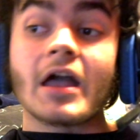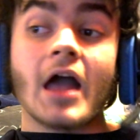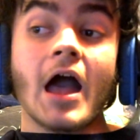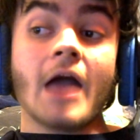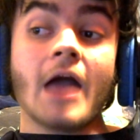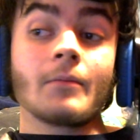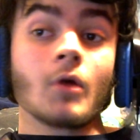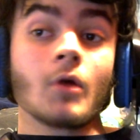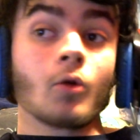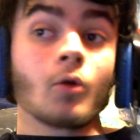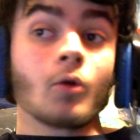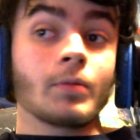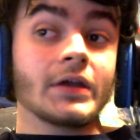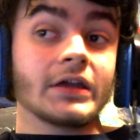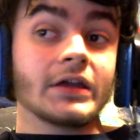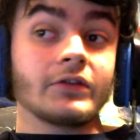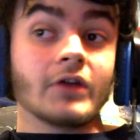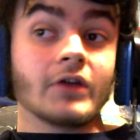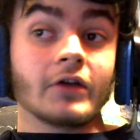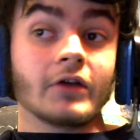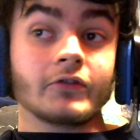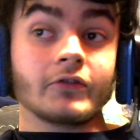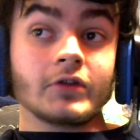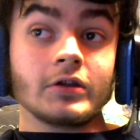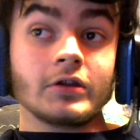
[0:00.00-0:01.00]
I'm hoping it
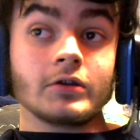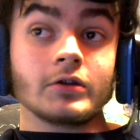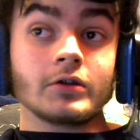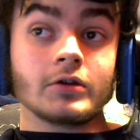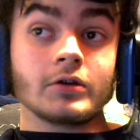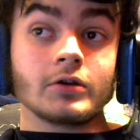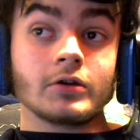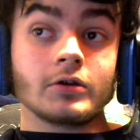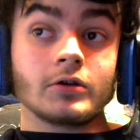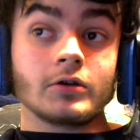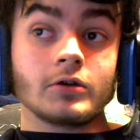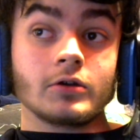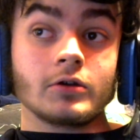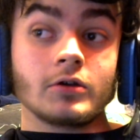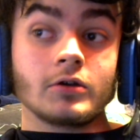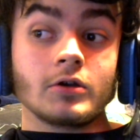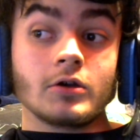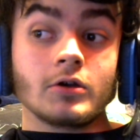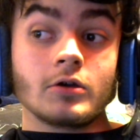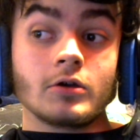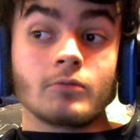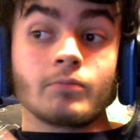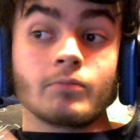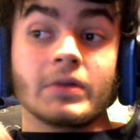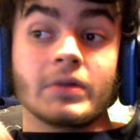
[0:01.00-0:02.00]
doesn't.
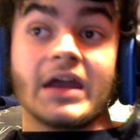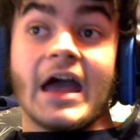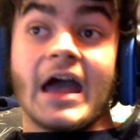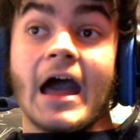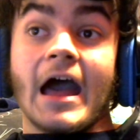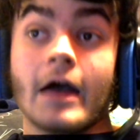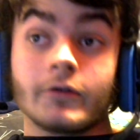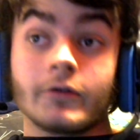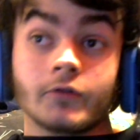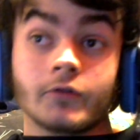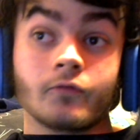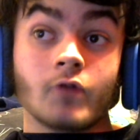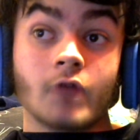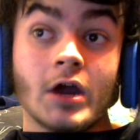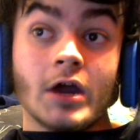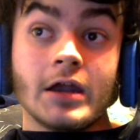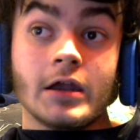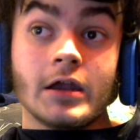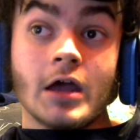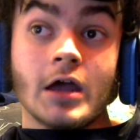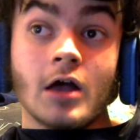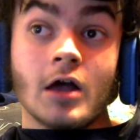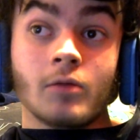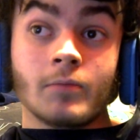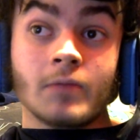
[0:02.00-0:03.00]
But as of right
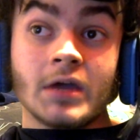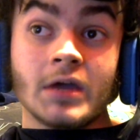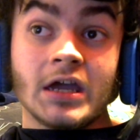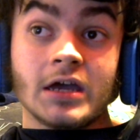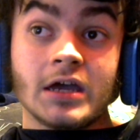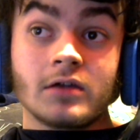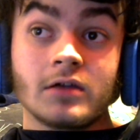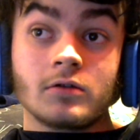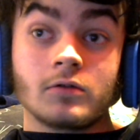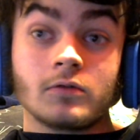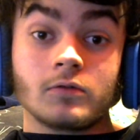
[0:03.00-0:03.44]
now, man,